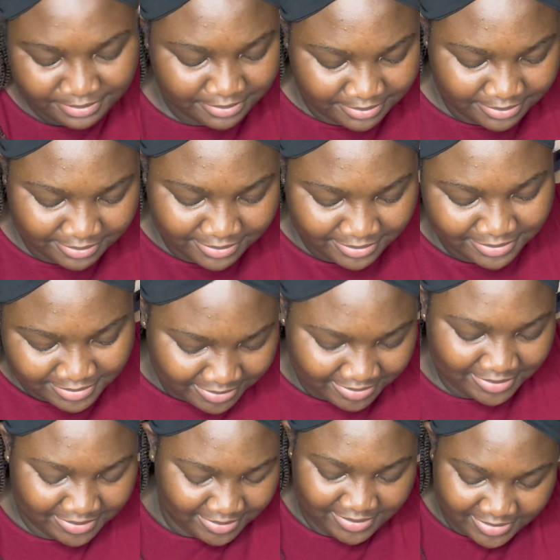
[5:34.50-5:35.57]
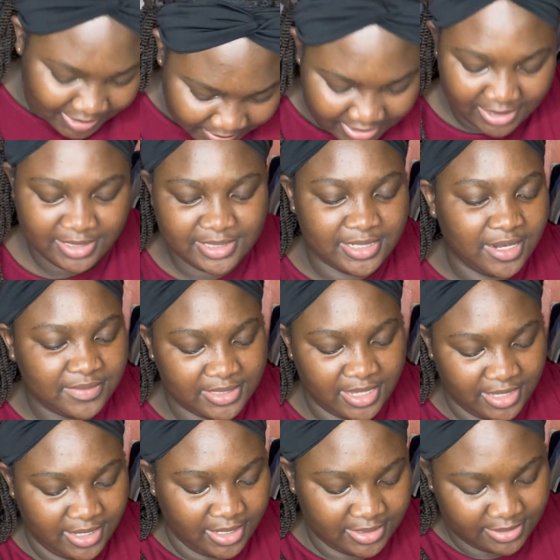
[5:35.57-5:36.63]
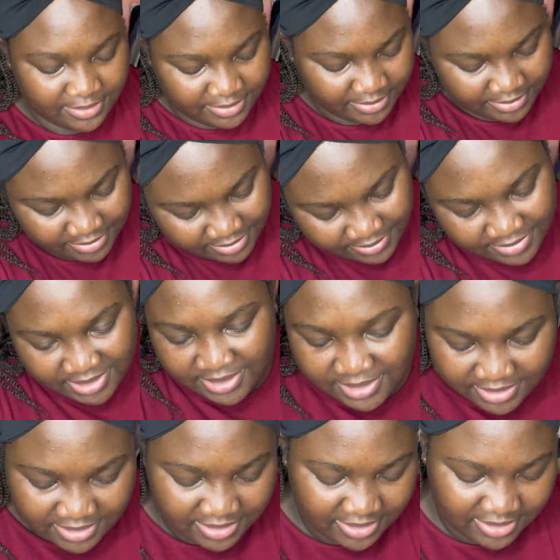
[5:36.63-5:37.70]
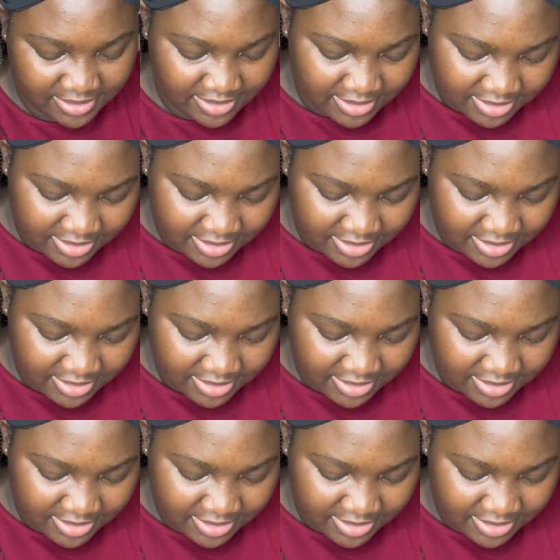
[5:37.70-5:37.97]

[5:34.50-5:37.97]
the pictures, and after the pictures, um,